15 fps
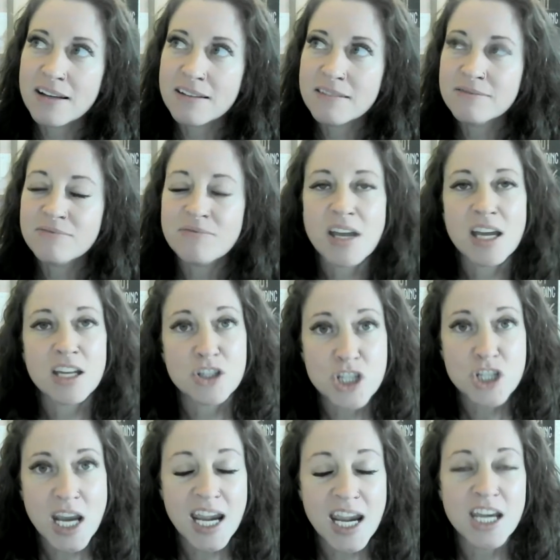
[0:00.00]
and
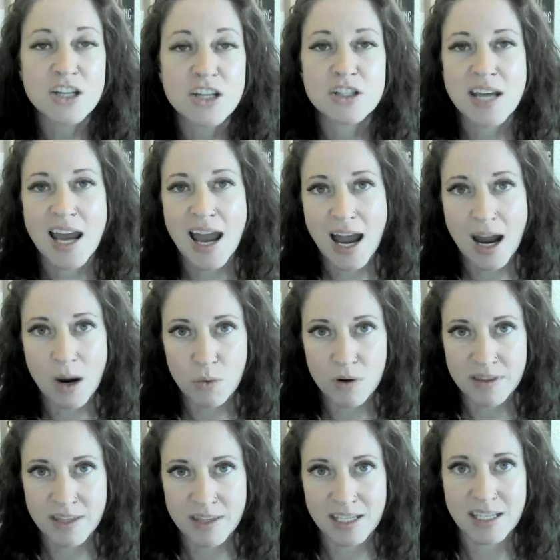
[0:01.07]
change
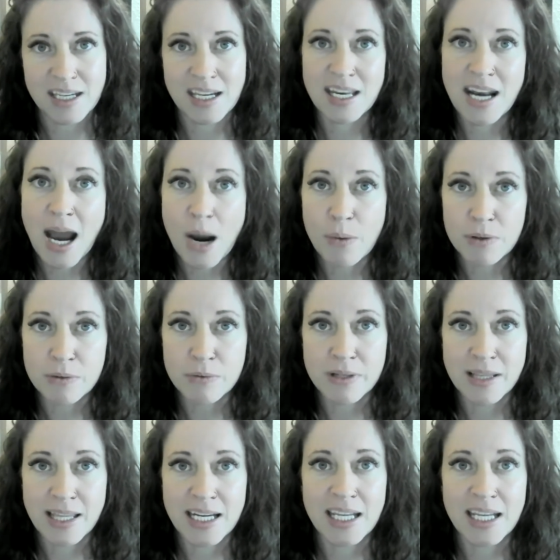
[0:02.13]
how we're thinking and how we're
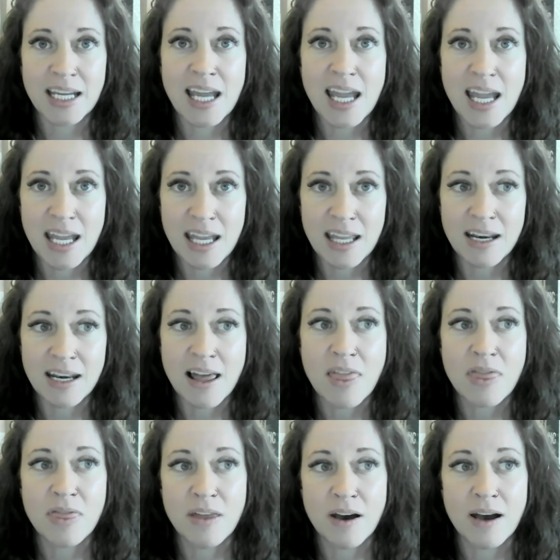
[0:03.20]
relating
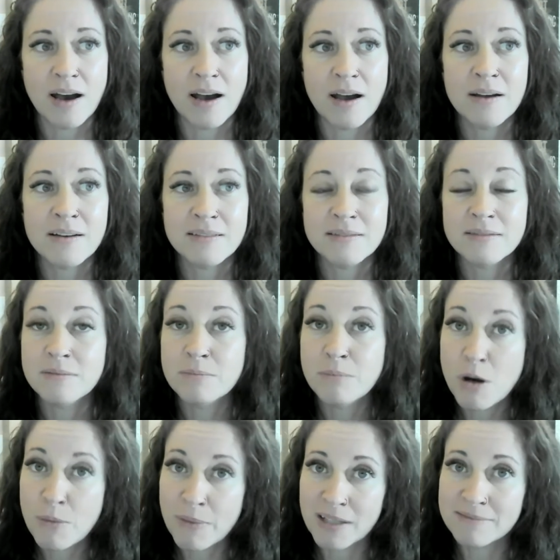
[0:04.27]
in the
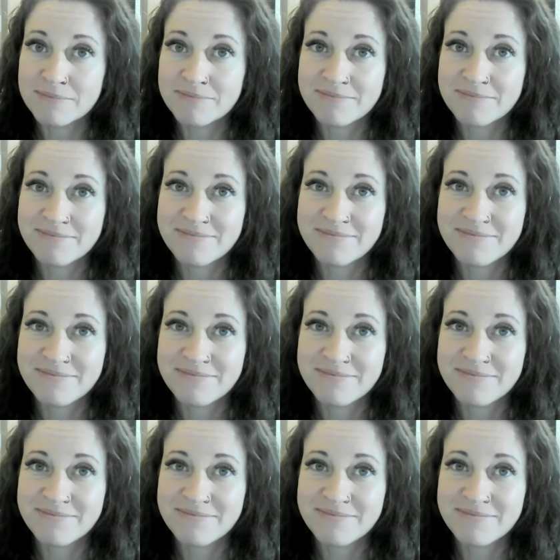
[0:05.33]
moment.